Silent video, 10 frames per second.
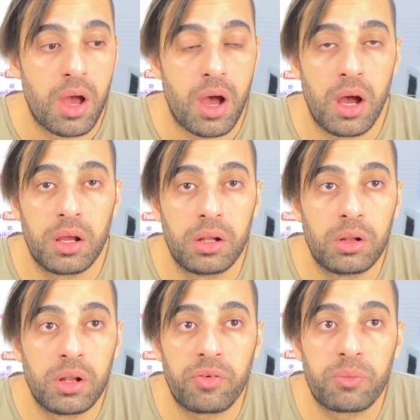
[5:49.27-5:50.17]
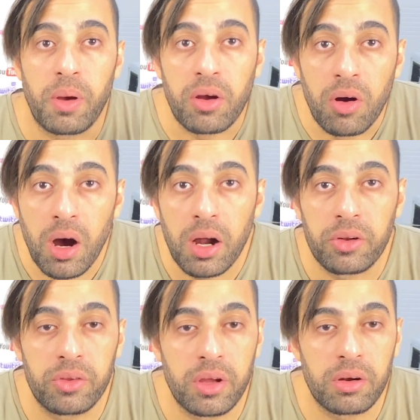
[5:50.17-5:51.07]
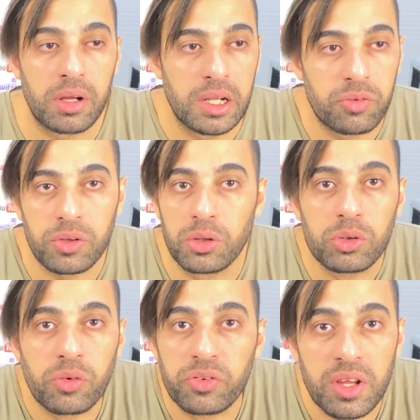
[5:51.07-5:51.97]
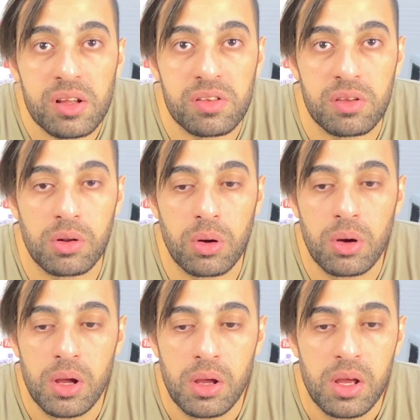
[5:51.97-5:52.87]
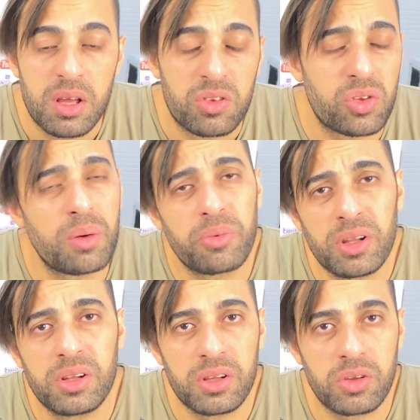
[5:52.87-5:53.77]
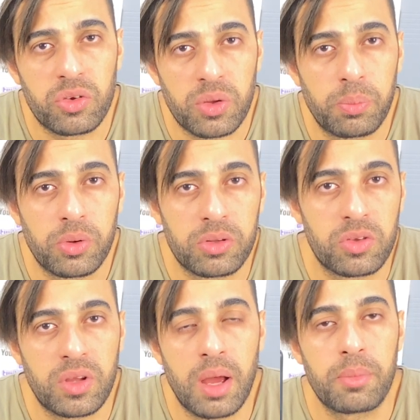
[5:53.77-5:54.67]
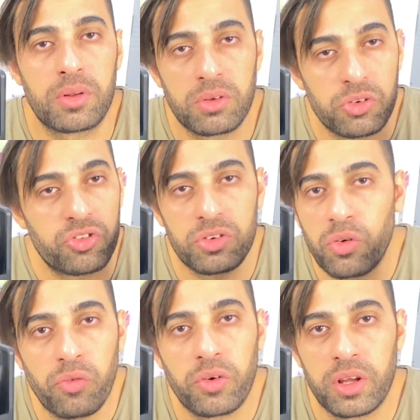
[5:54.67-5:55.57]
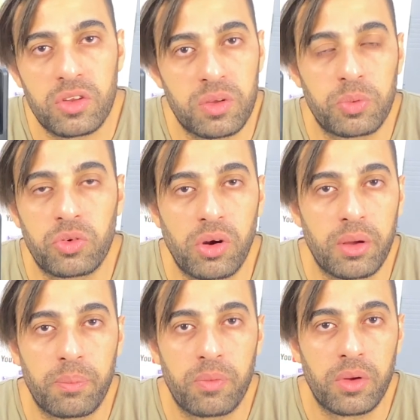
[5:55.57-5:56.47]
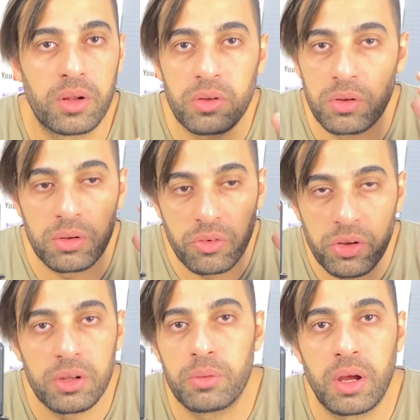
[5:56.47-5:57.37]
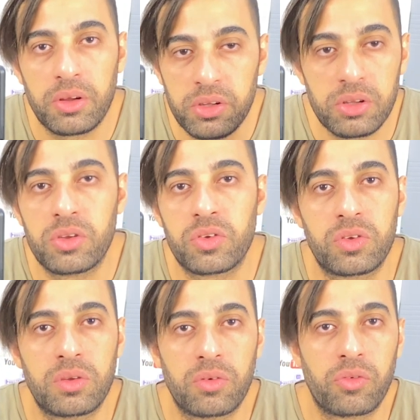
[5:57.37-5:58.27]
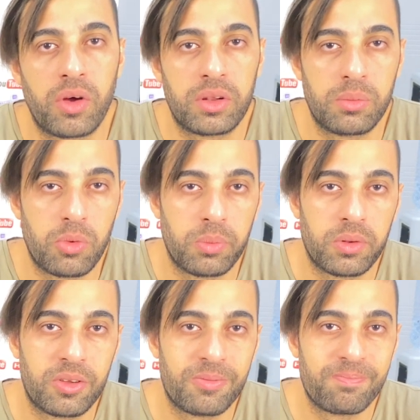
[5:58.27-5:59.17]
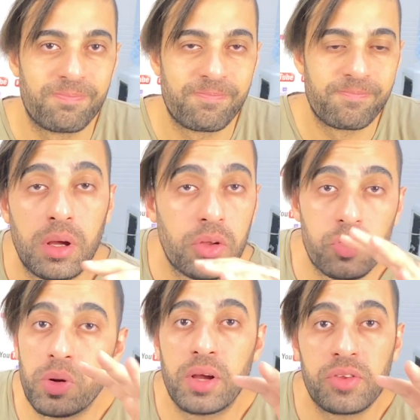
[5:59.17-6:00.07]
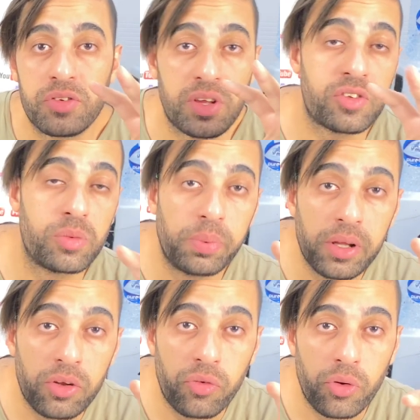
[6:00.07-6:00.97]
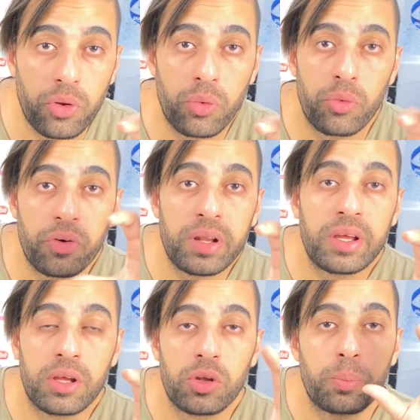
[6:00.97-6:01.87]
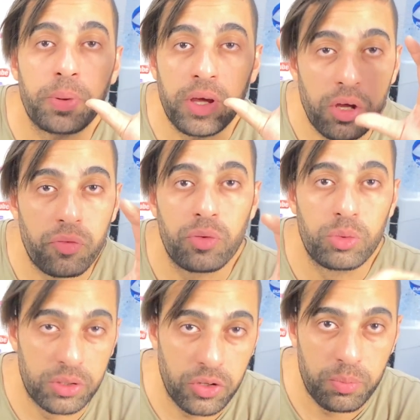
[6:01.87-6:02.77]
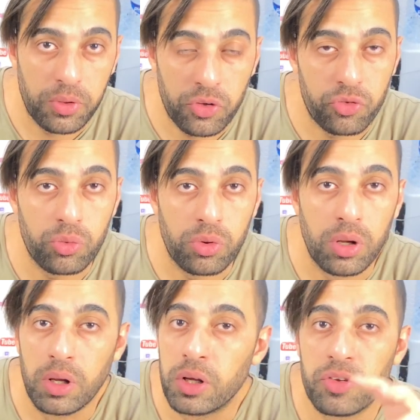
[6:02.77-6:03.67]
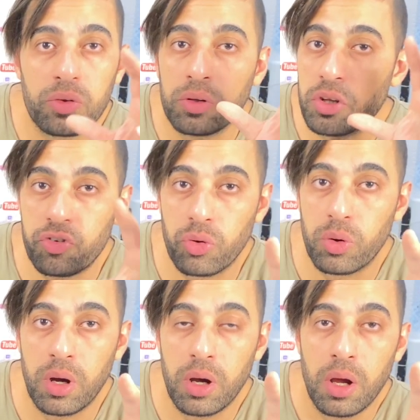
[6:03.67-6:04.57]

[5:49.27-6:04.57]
I left my car there, I left a lot of things, you know. So I really need your support this time, and don't forget to subscribe. And really, I need this at the moment. So guys, as I explained for you, really be careful with this masseur. It's not a joke.